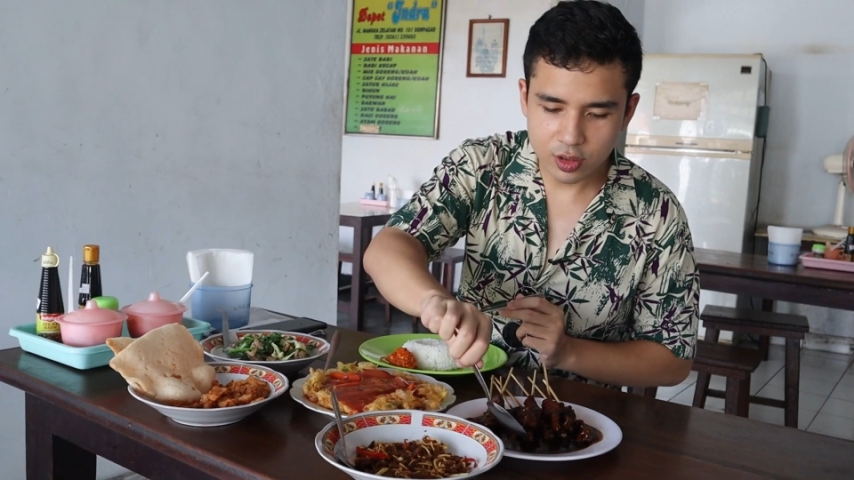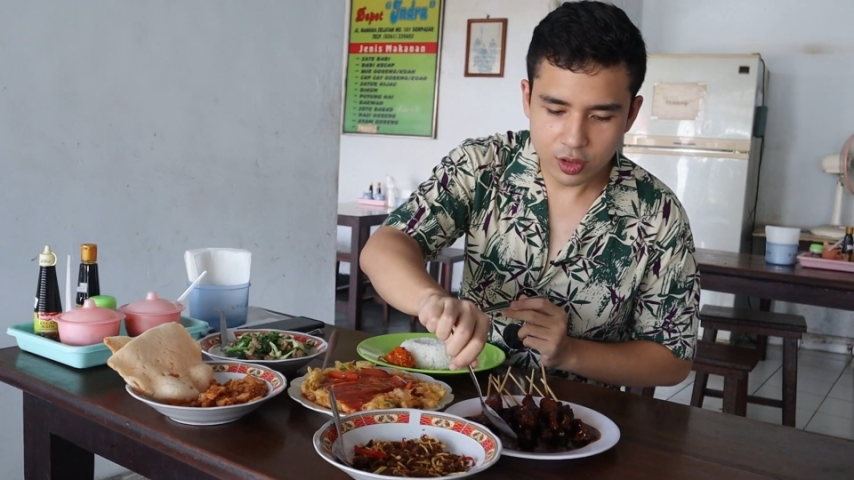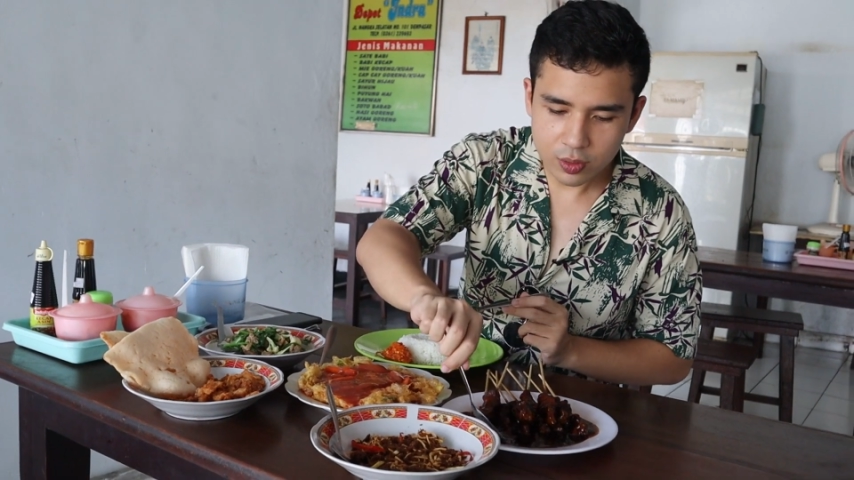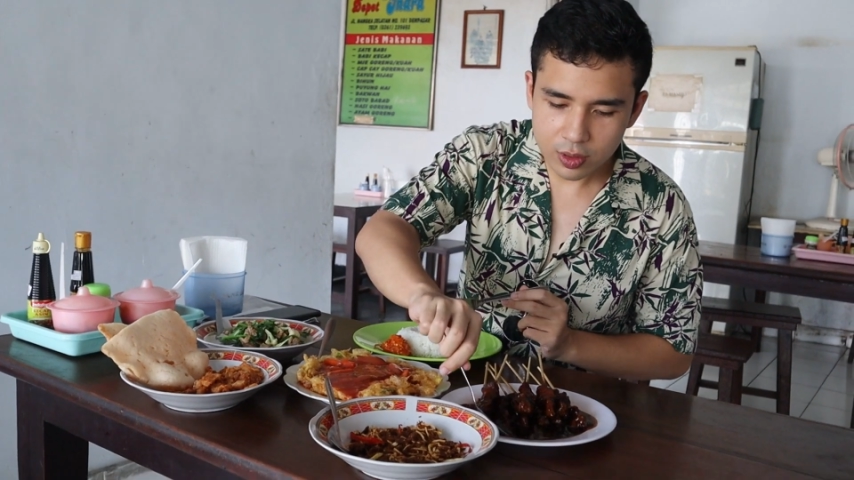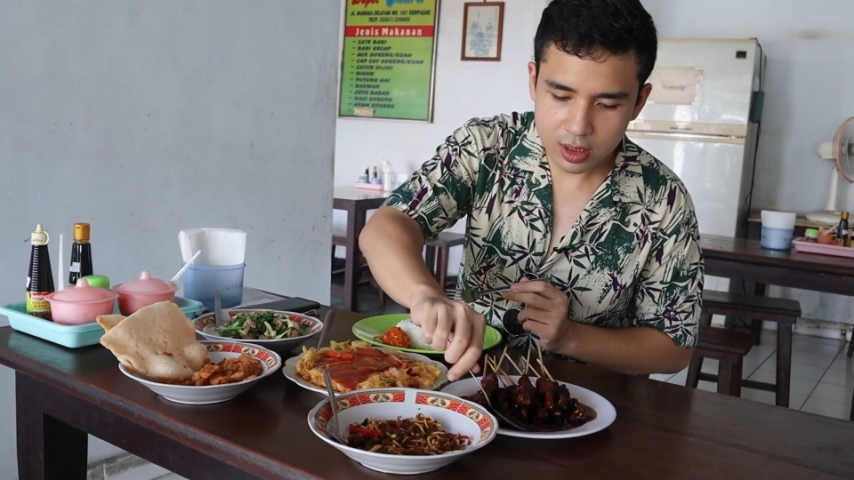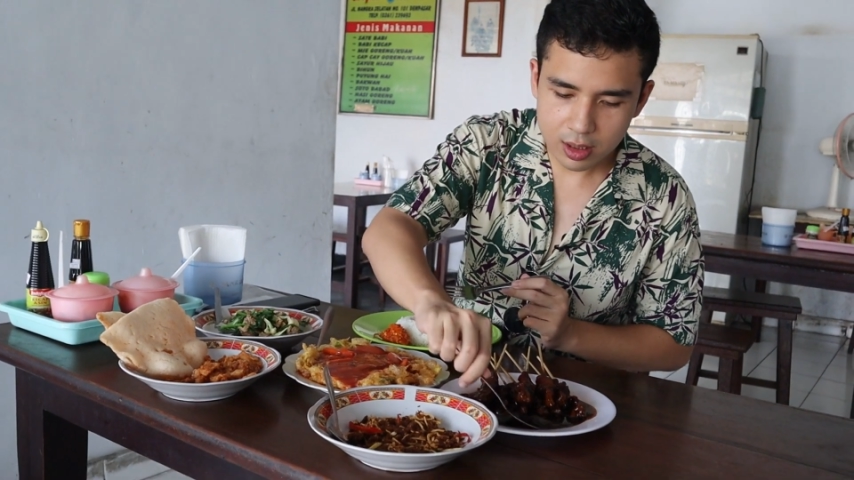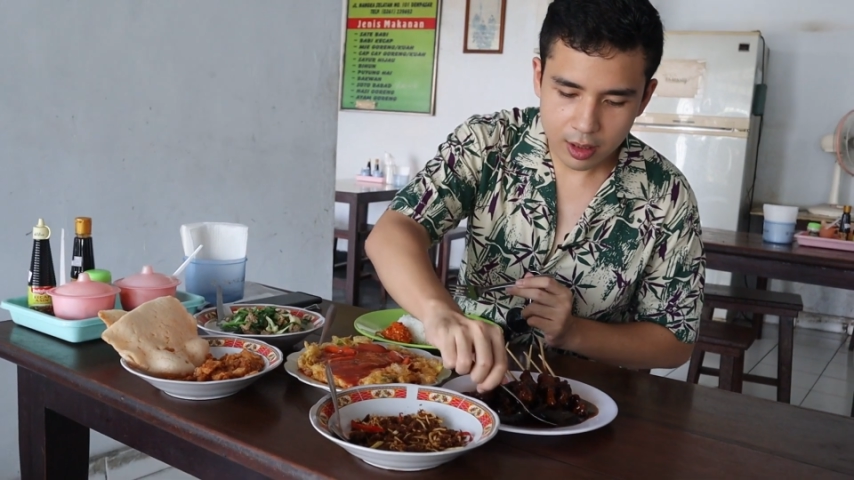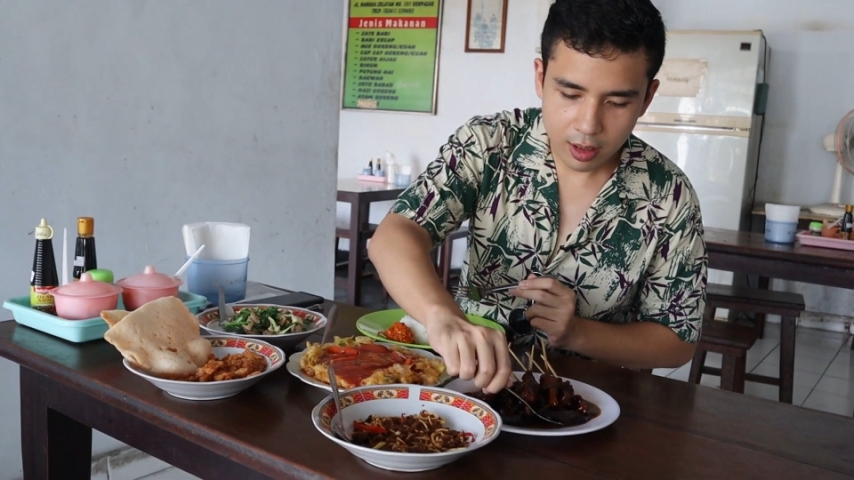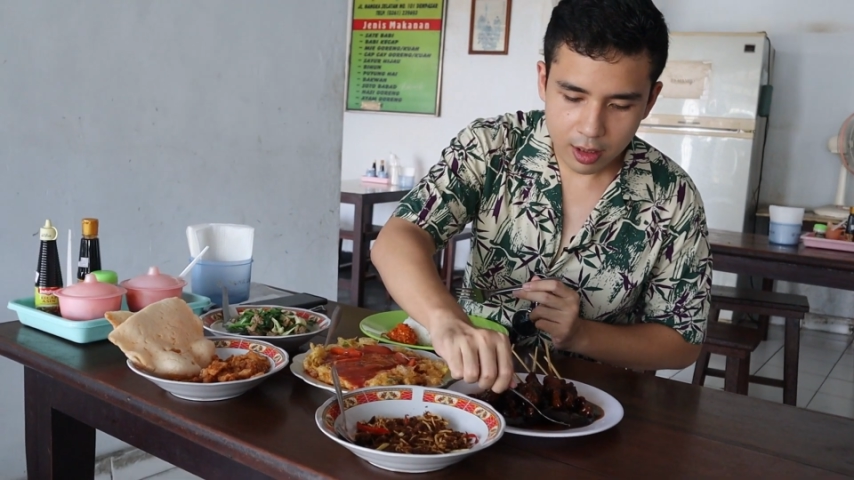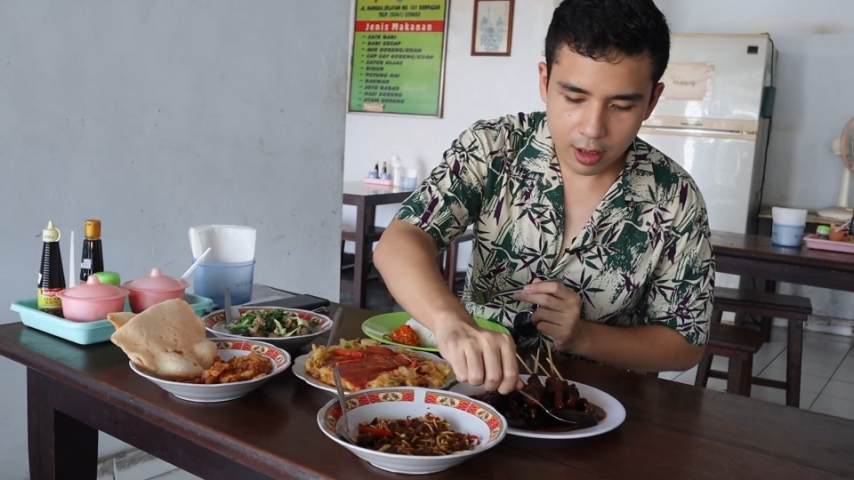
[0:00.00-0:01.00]
to
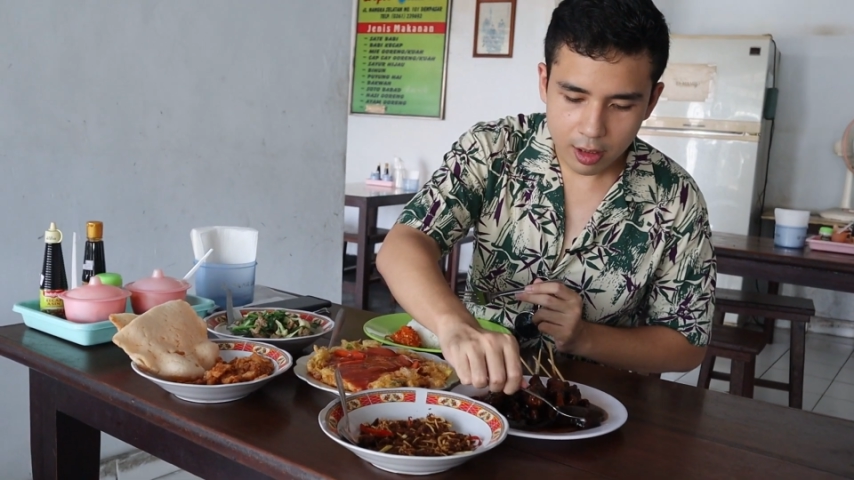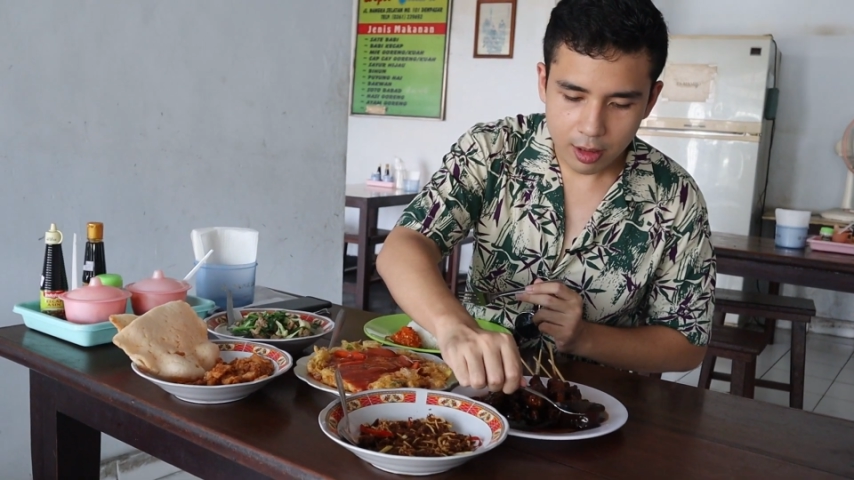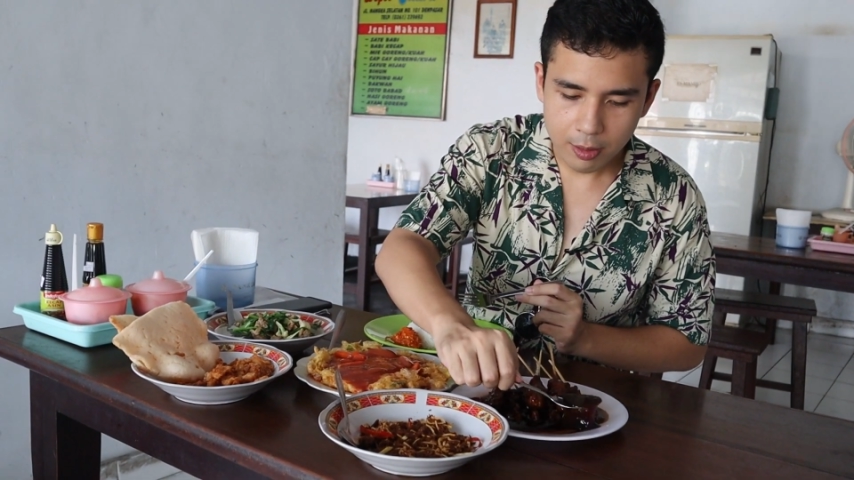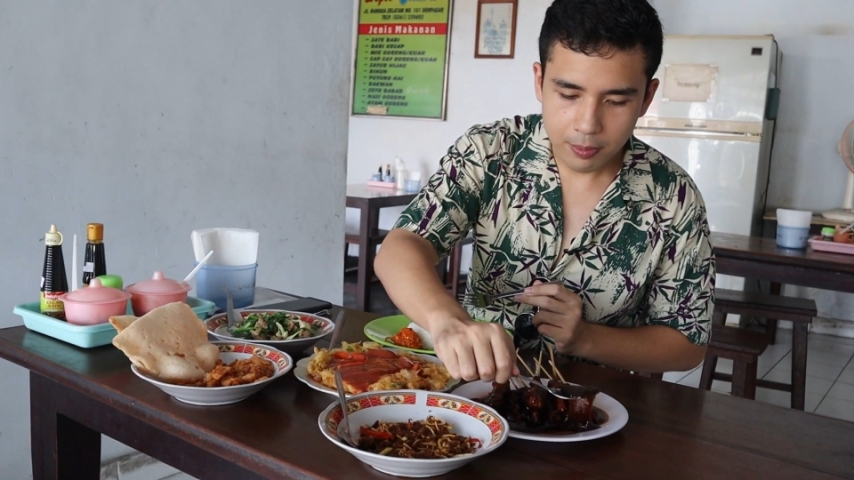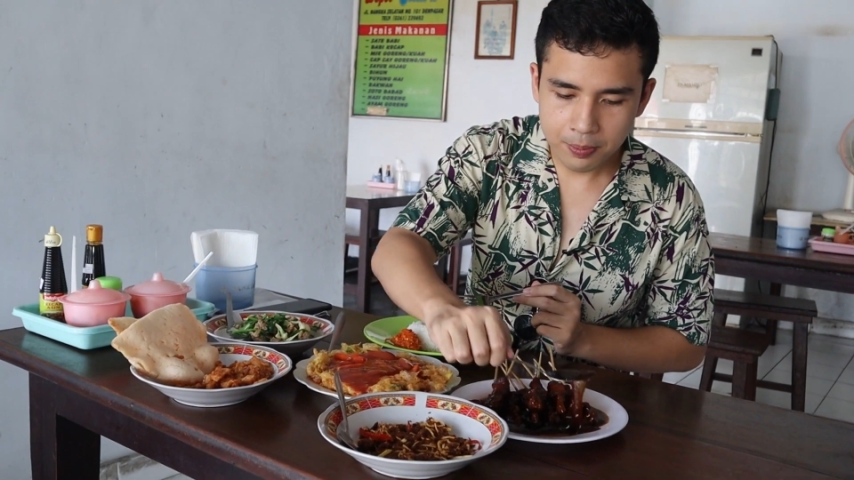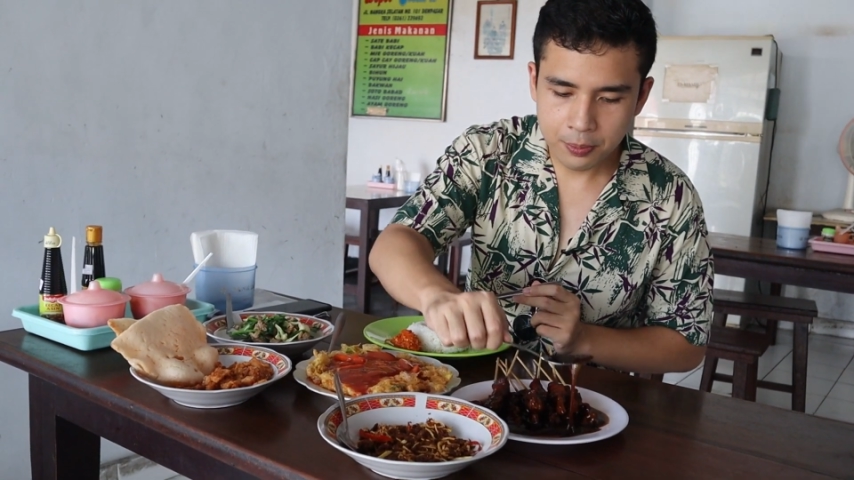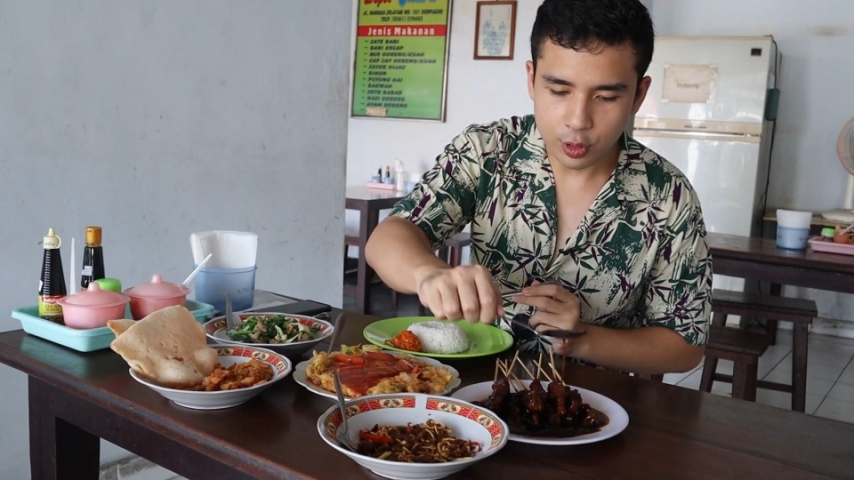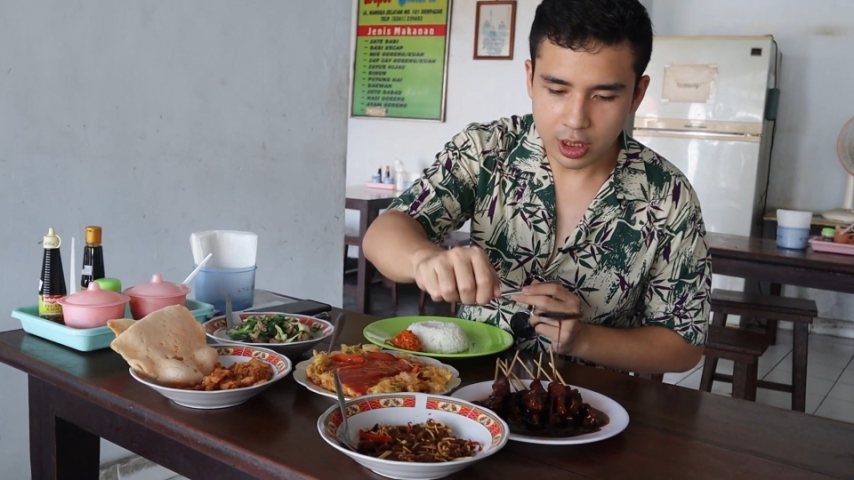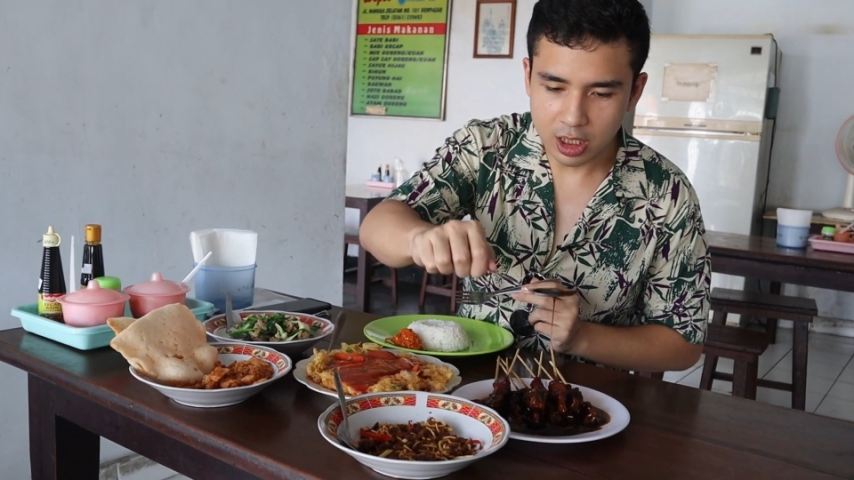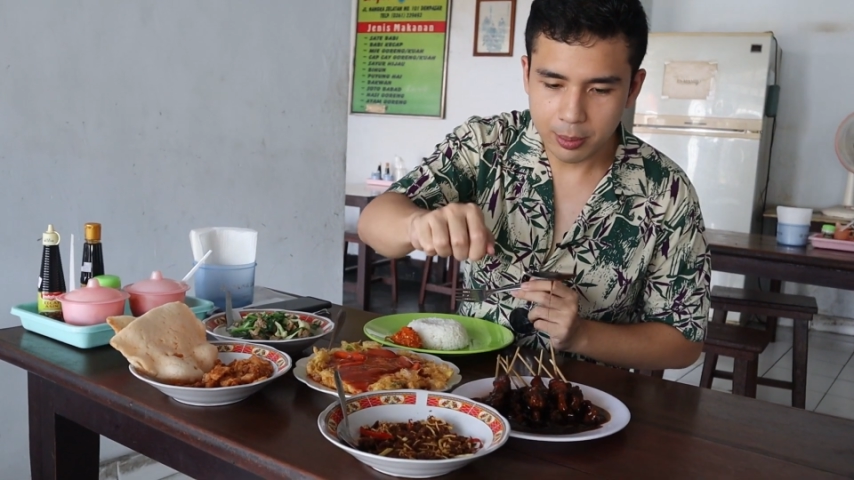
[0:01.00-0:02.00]

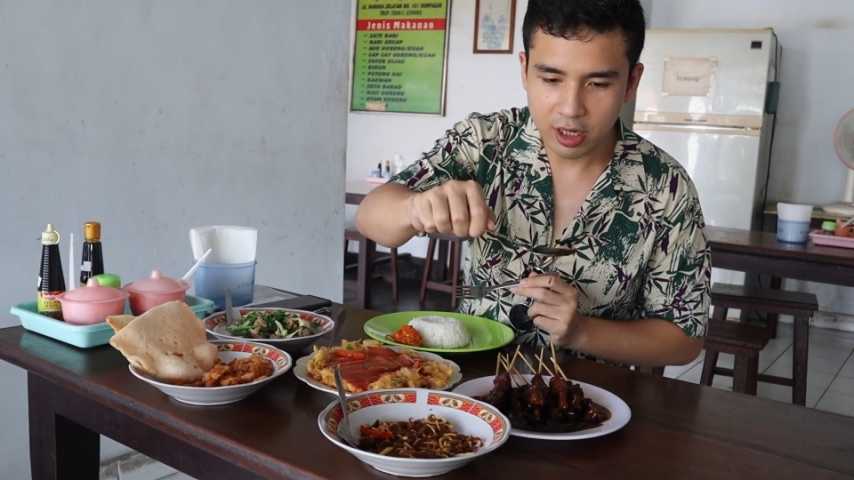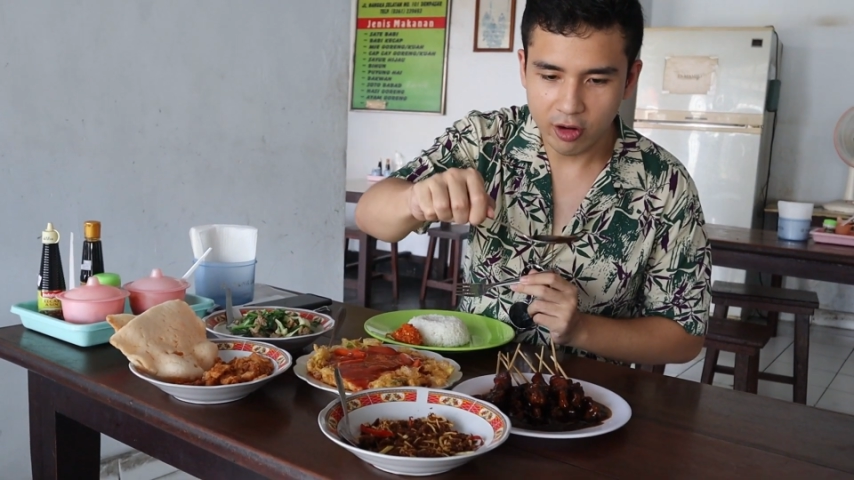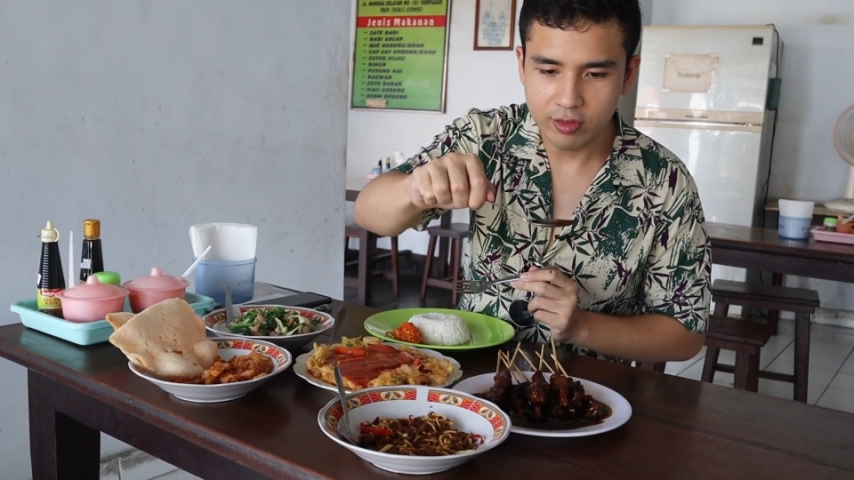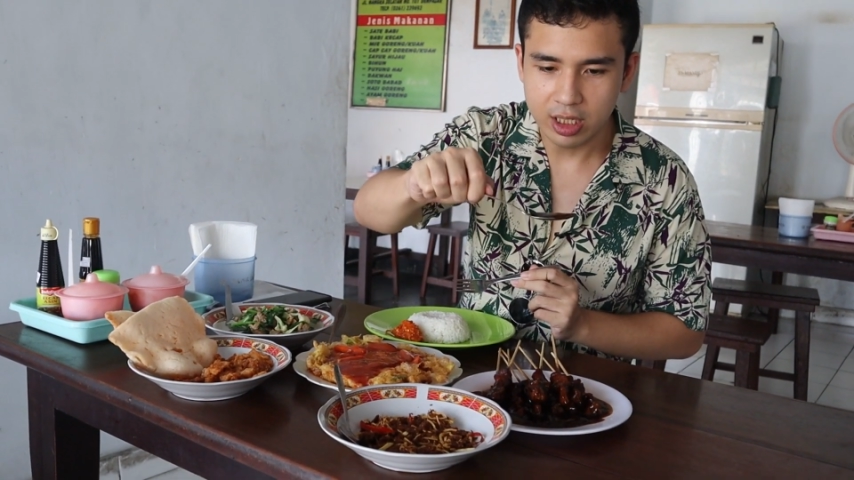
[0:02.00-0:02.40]
put a little bit of